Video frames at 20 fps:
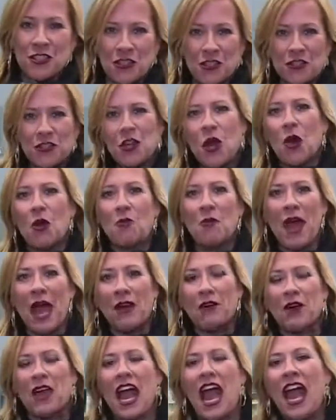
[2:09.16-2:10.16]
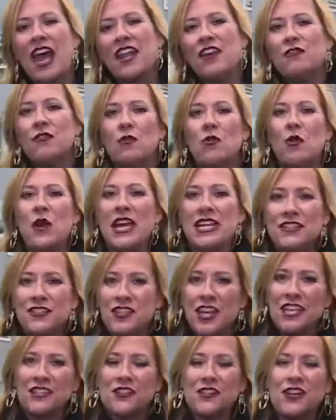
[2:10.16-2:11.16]
to Stole Power out of
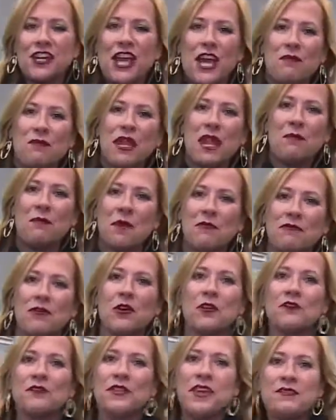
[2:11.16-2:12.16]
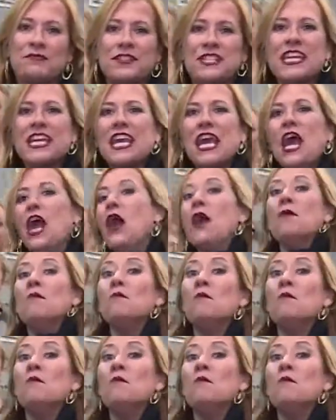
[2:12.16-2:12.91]
Winchester coming up at 450.